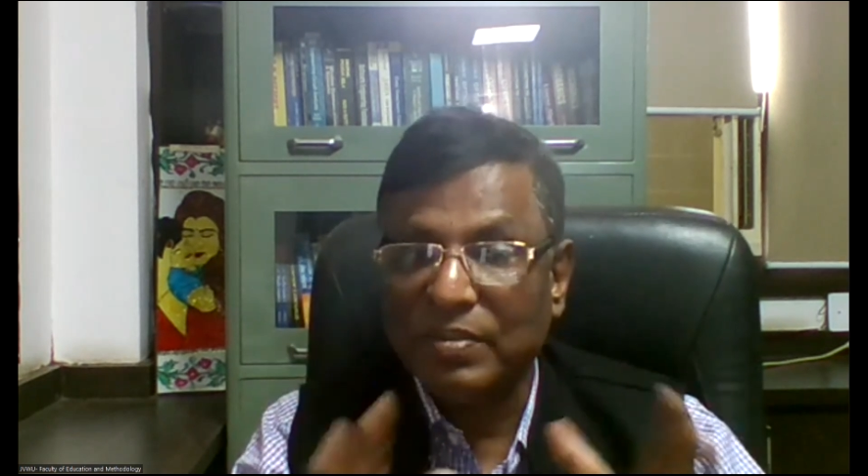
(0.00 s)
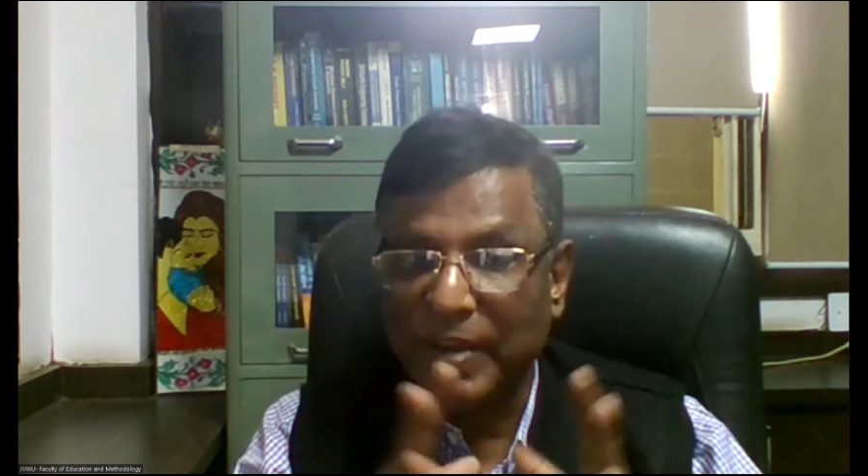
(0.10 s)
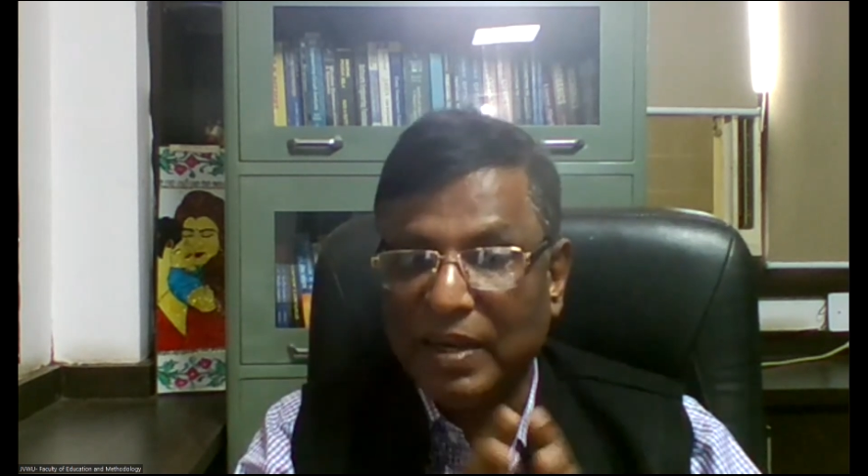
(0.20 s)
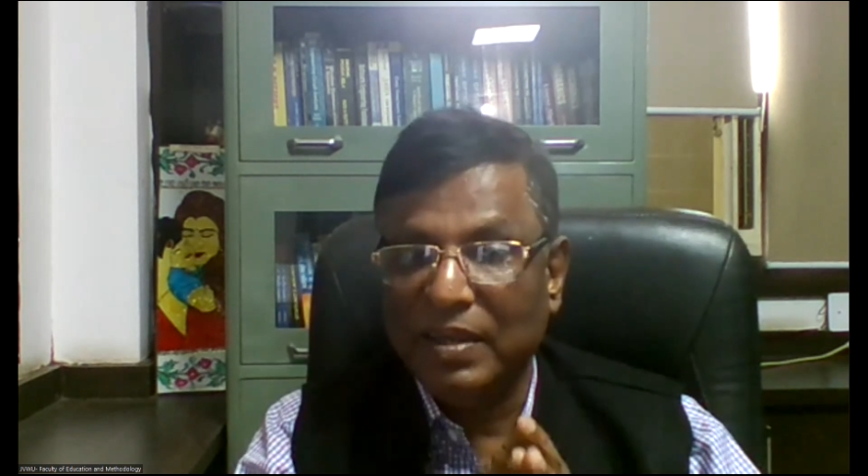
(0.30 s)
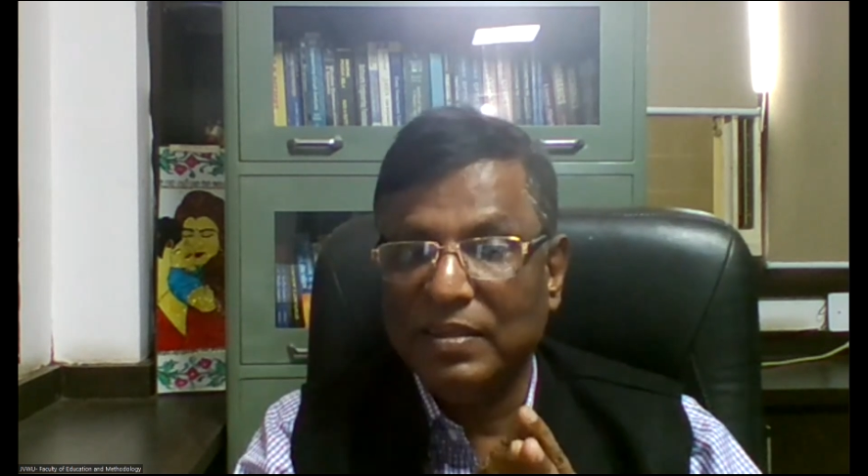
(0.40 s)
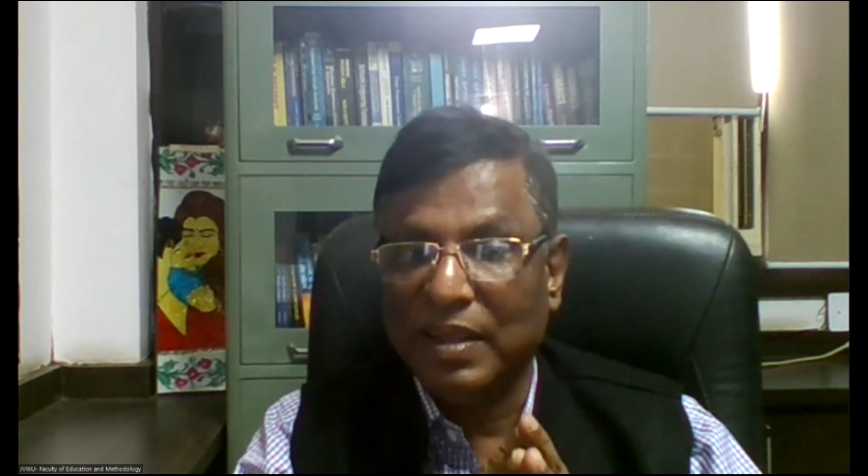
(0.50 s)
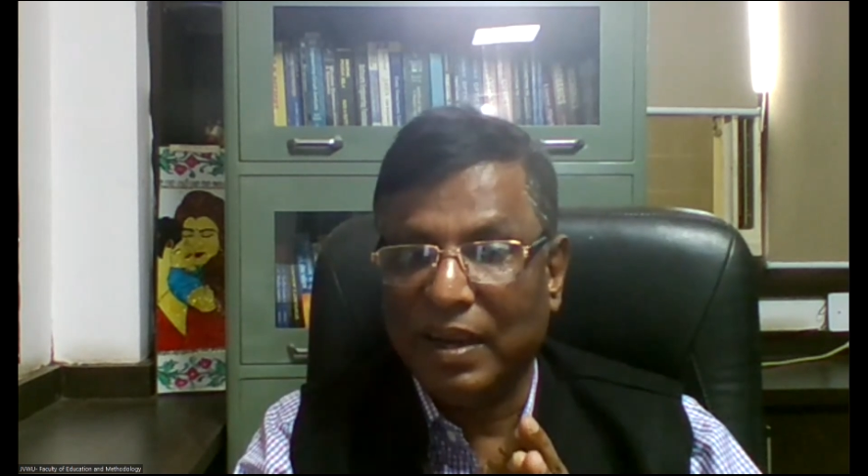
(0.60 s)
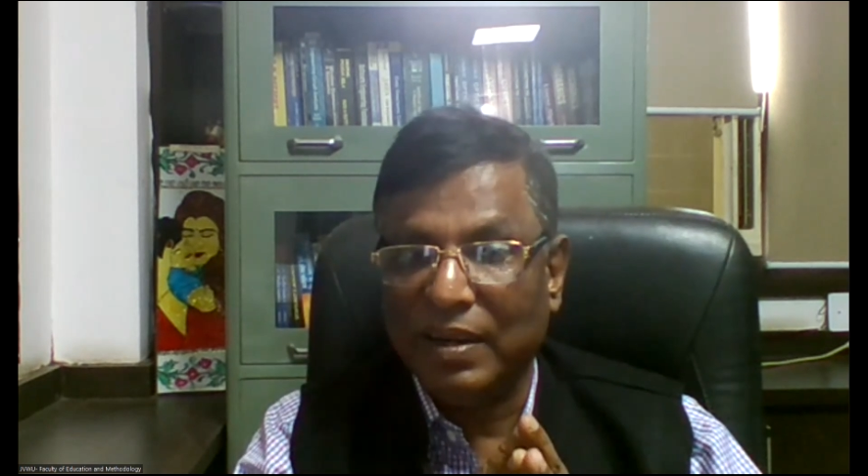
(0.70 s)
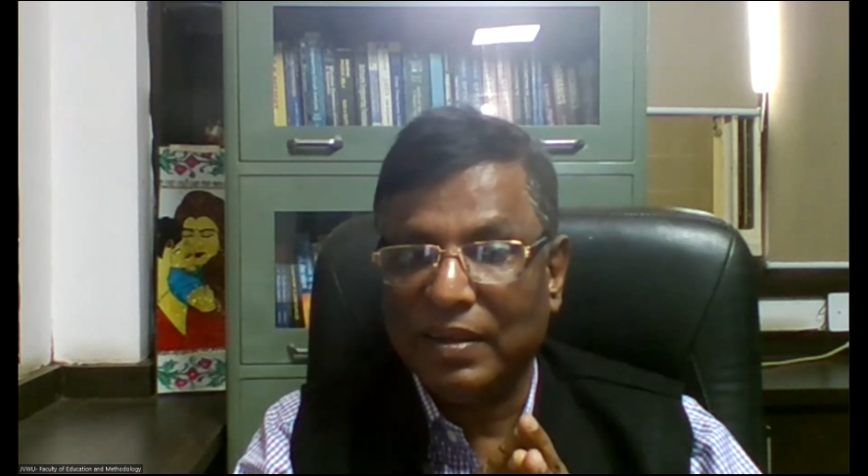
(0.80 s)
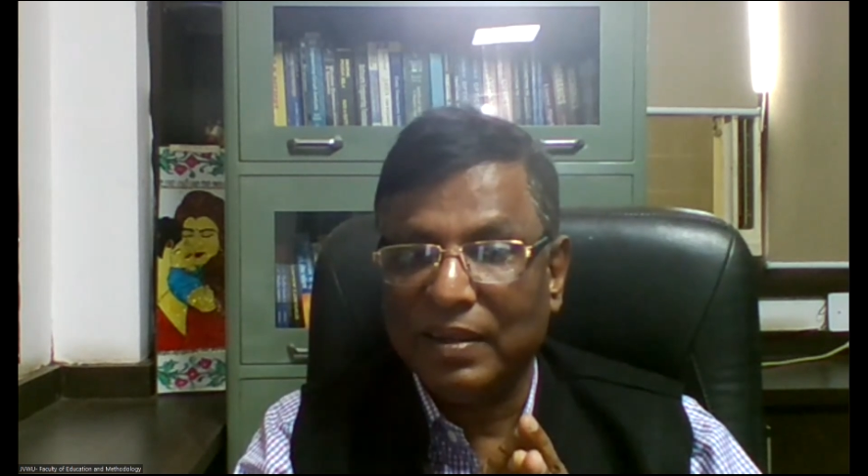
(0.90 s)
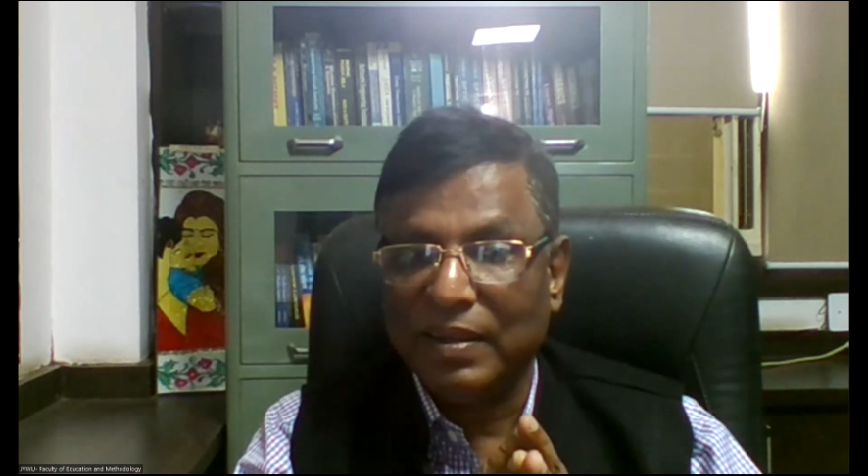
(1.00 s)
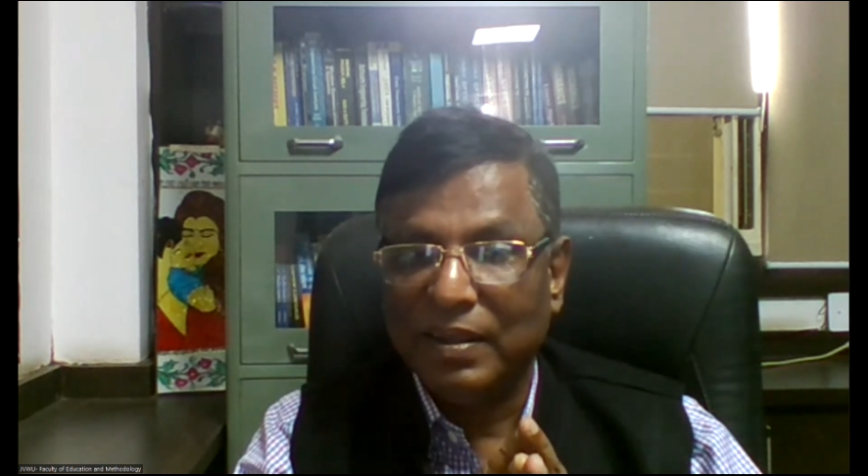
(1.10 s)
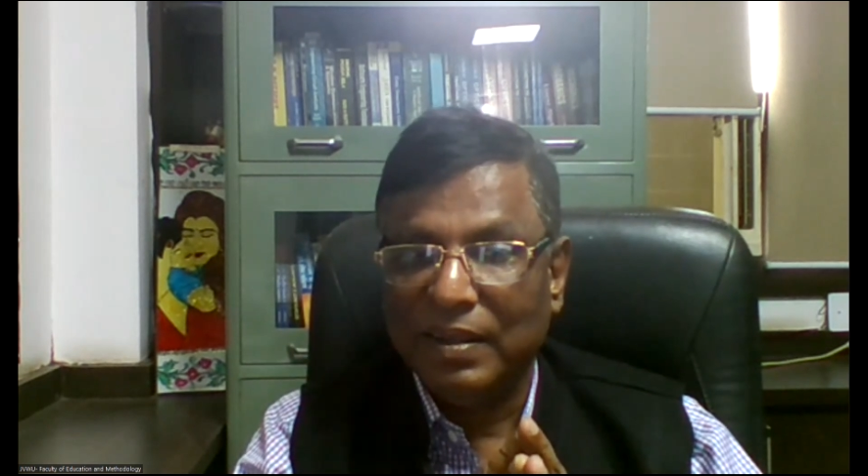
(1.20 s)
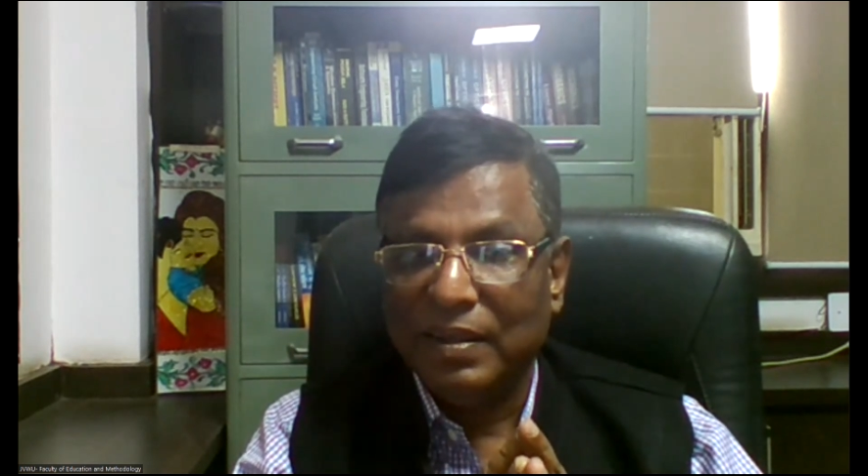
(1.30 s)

aspect is that